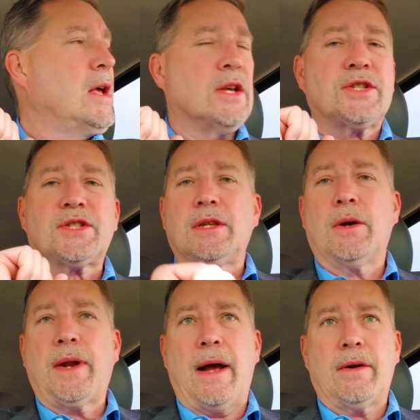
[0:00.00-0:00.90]

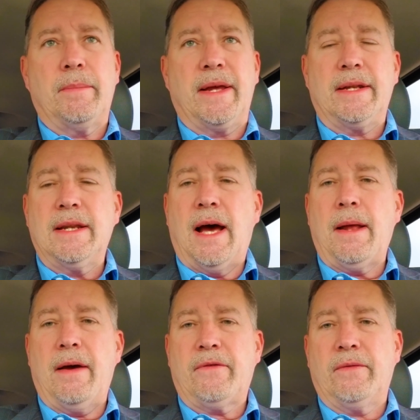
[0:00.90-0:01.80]
slow down a bit and not
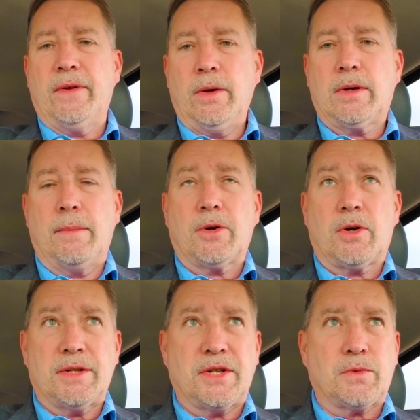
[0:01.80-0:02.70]
have the video come
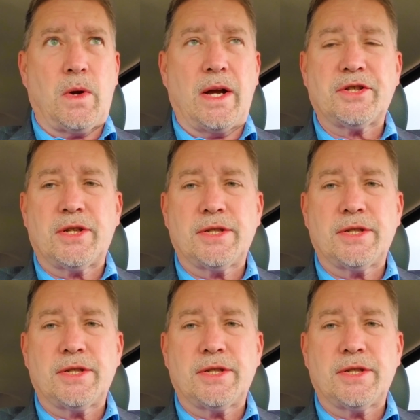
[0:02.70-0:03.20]
across as rushed.